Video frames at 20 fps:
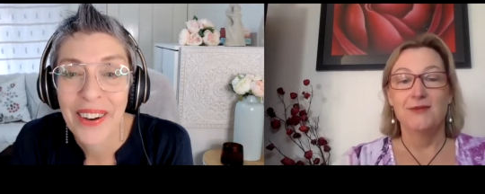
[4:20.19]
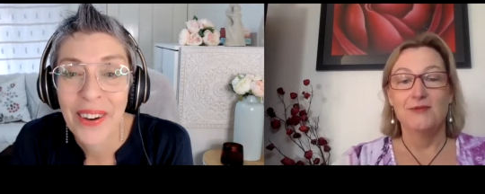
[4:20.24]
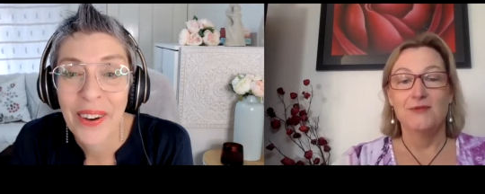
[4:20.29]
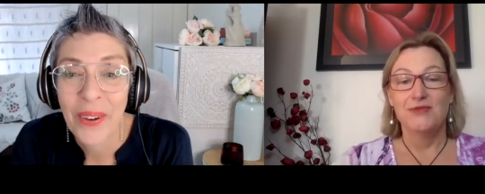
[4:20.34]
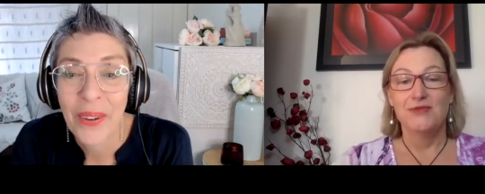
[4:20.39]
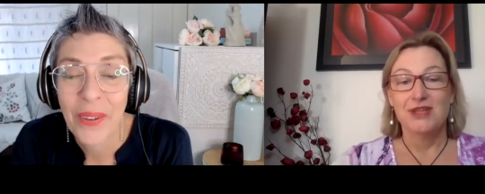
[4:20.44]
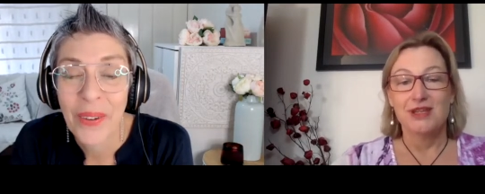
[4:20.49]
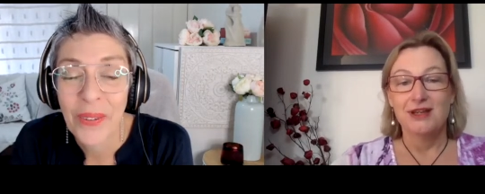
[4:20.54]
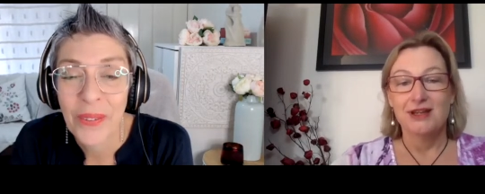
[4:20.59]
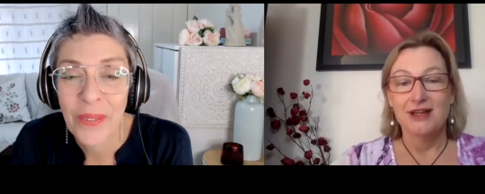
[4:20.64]

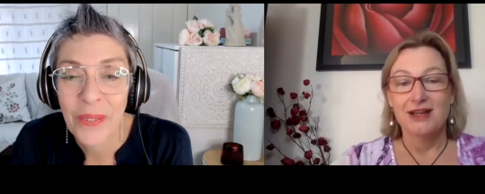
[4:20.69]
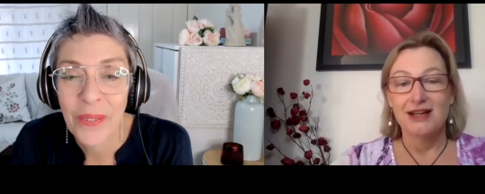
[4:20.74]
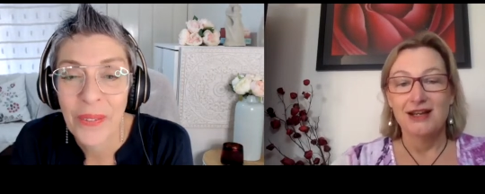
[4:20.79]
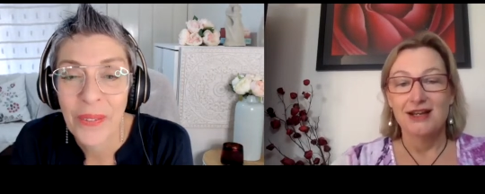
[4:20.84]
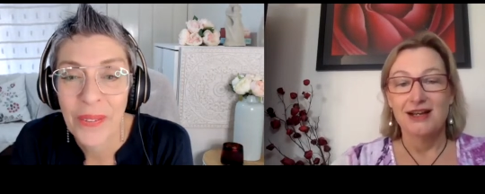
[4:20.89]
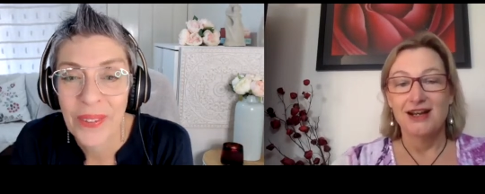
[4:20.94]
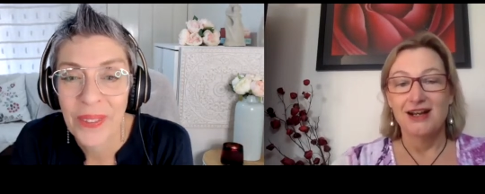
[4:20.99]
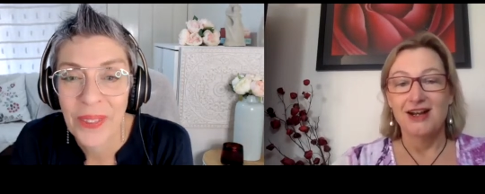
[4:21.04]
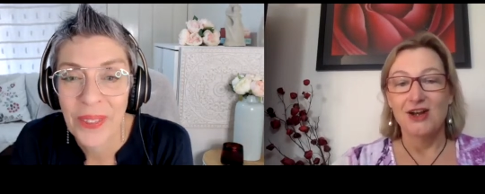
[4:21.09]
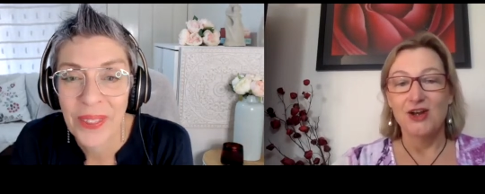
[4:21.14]
Speaker 1: Oh.
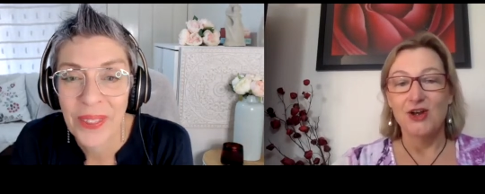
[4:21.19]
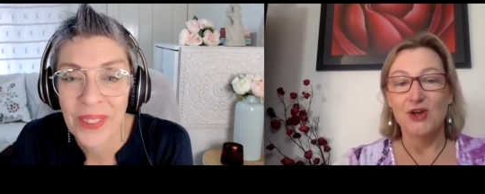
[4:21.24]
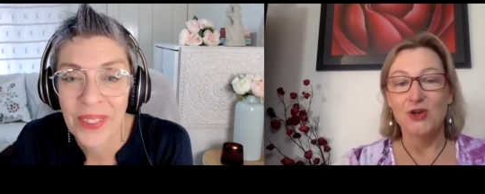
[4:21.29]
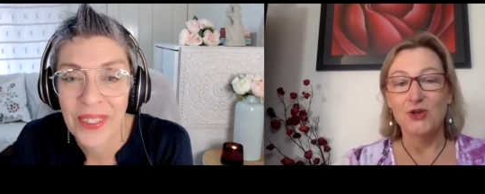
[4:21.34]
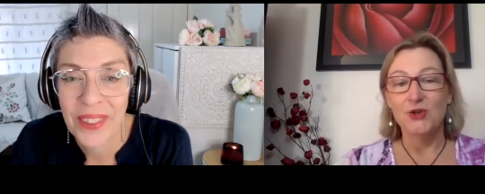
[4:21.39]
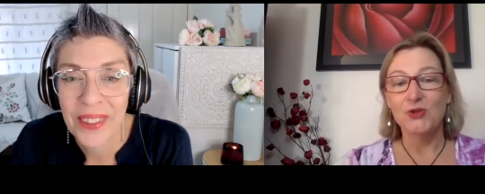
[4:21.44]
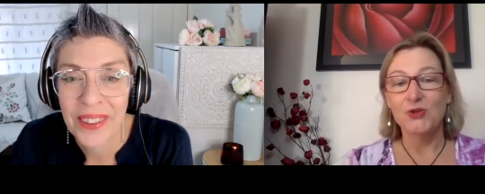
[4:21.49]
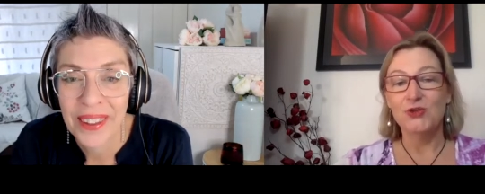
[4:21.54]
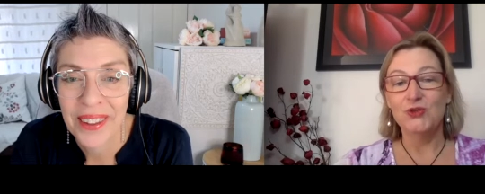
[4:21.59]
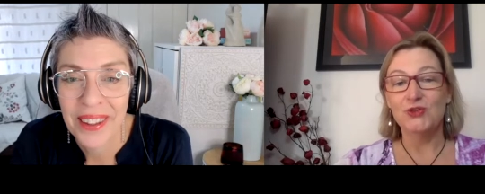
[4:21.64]

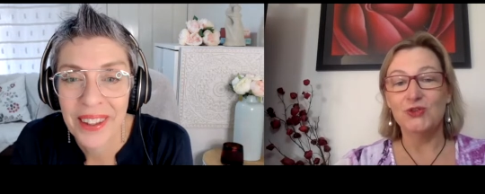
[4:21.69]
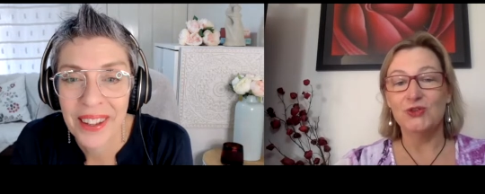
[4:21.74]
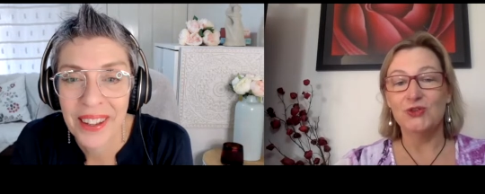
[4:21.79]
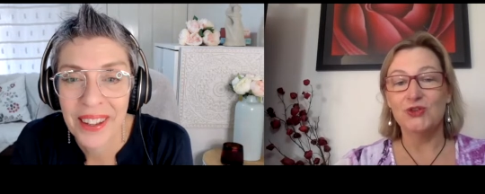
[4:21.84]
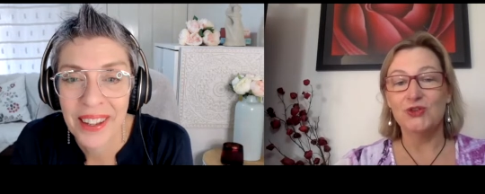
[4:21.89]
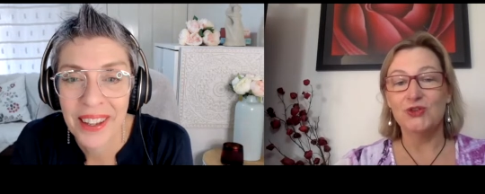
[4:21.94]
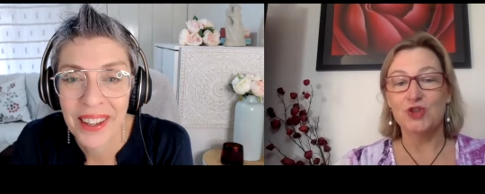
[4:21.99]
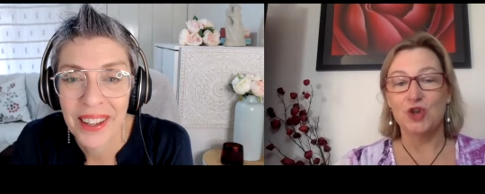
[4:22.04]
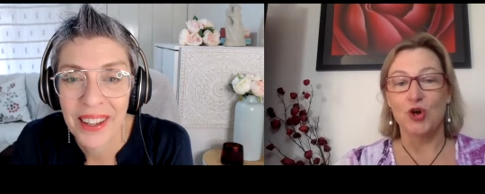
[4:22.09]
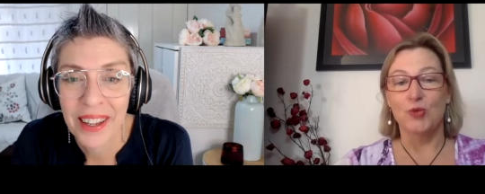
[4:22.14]
Whose
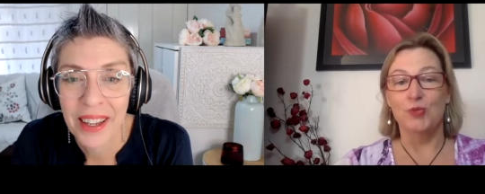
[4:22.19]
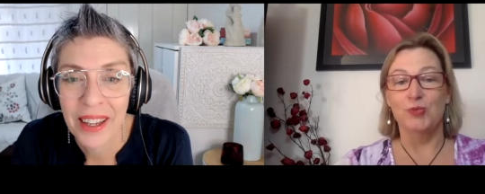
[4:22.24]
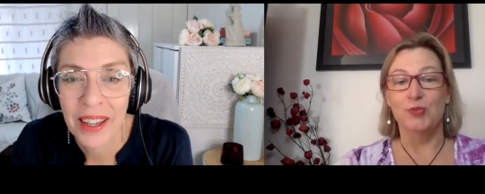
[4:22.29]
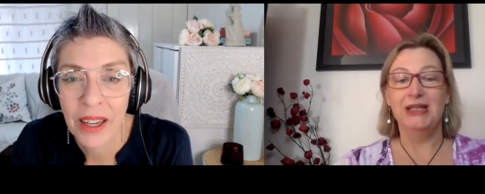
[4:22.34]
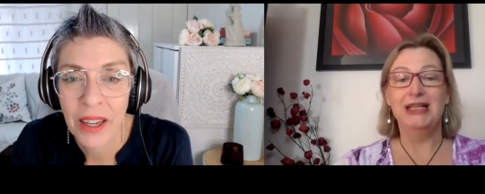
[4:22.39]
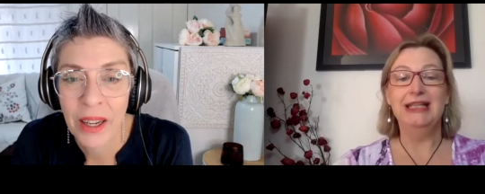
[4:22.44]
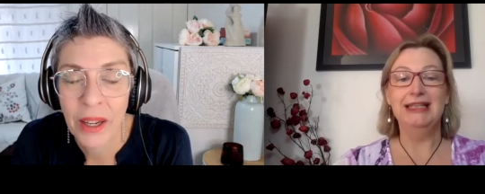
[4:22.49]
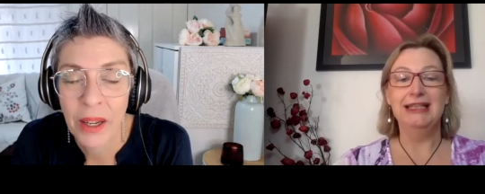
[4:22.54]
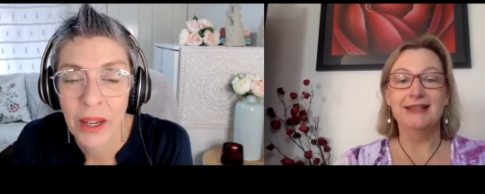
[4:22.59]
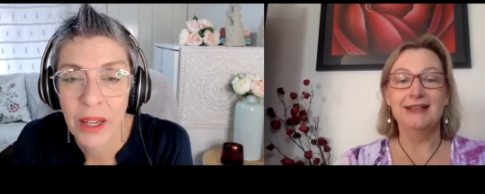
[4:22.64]
job
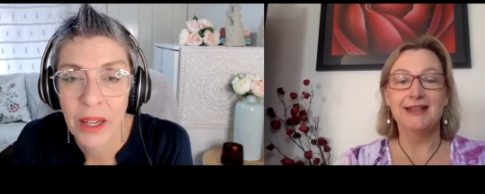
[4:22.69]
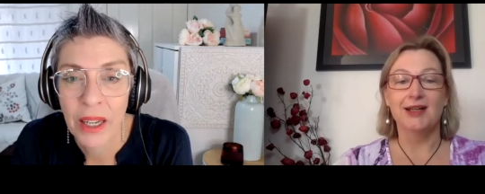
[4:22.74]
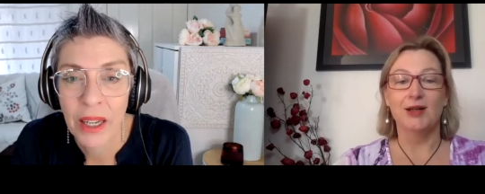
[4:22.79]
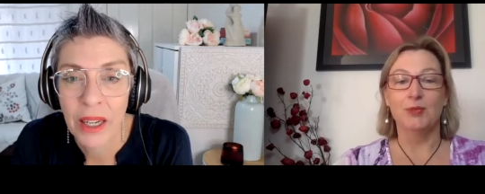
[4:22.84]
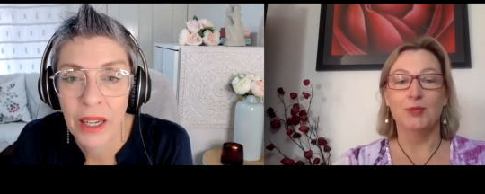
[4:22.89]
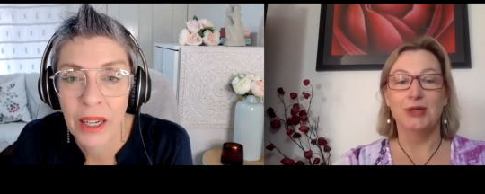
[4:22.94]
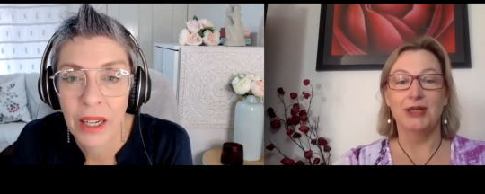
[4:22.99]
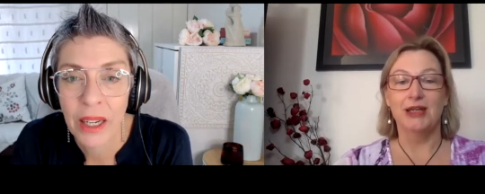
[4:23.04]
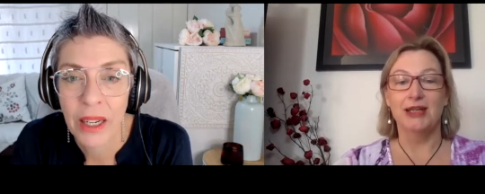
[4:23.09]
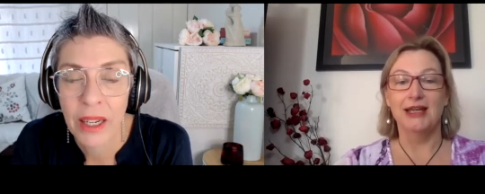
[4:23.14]
in the
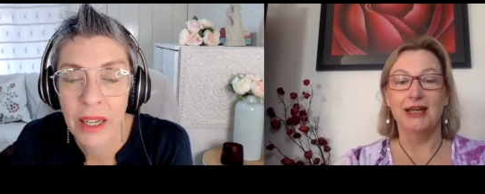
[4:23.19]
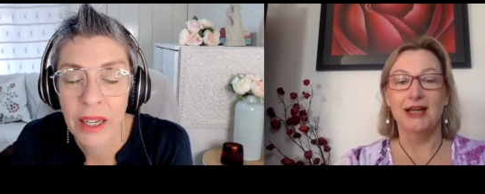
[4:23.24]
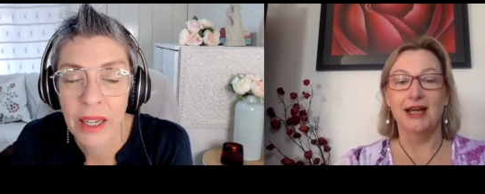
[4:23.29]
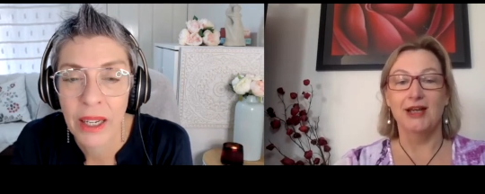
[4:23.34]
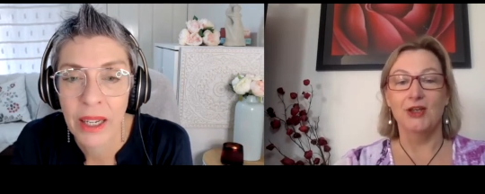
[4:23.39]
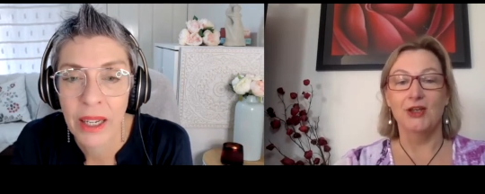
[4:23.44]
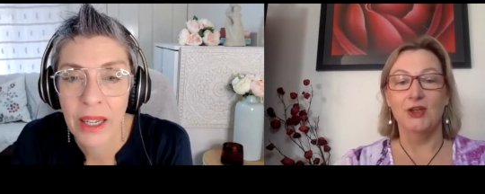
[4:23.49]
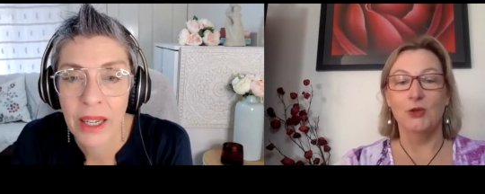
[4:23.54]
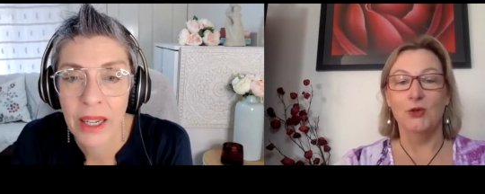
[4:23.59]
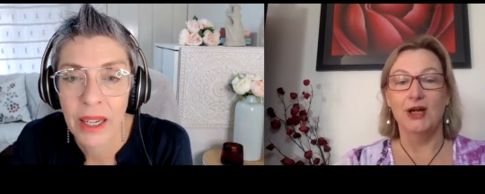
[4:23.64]
company are
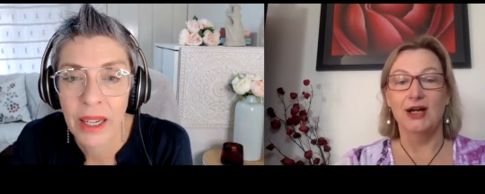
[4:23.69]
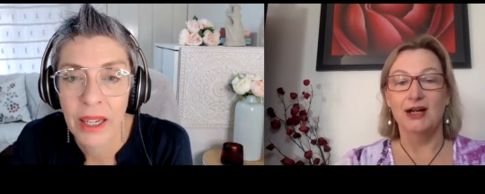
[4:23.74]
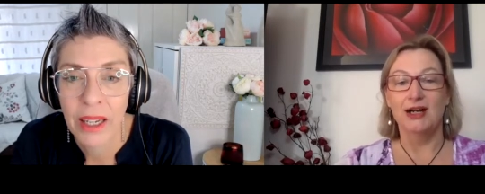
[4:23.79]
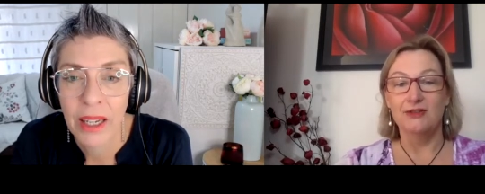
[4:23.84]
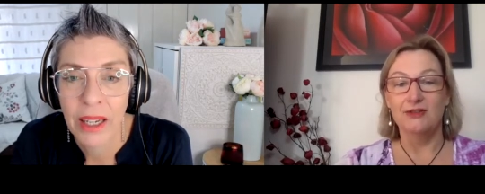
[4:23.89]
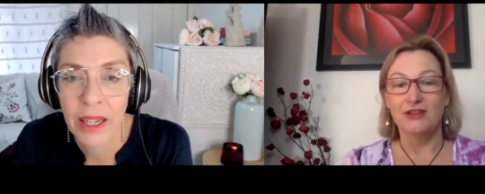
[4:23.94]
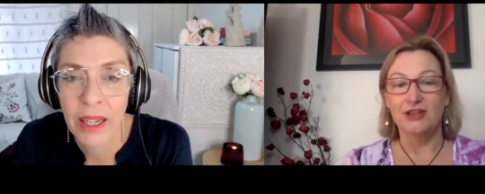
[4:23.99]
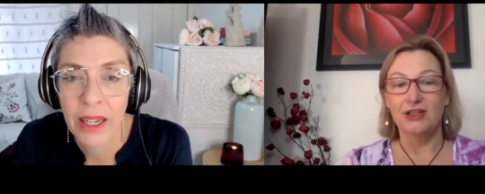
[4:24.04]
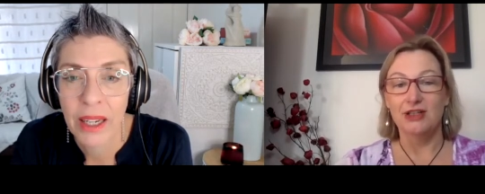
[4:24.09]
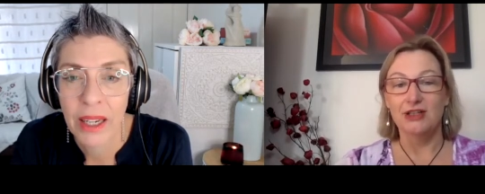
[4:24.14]
you
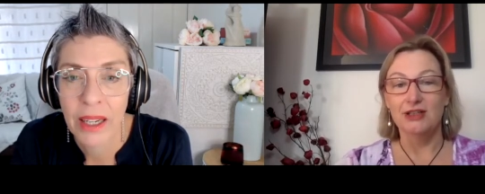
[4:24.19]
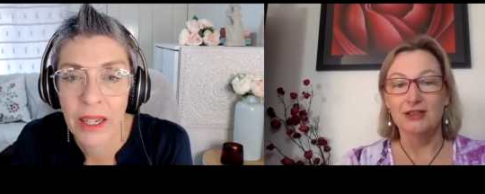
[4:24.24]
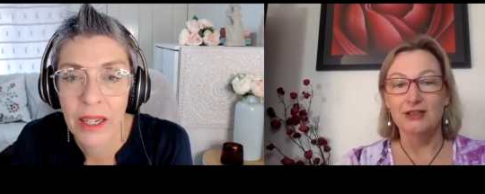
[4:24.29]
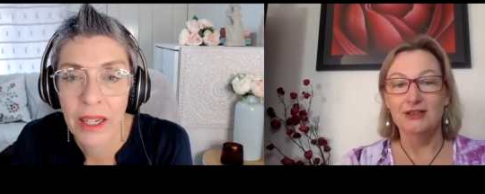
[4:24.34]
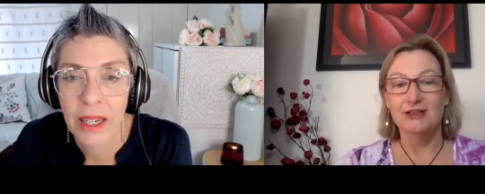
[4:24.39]
after?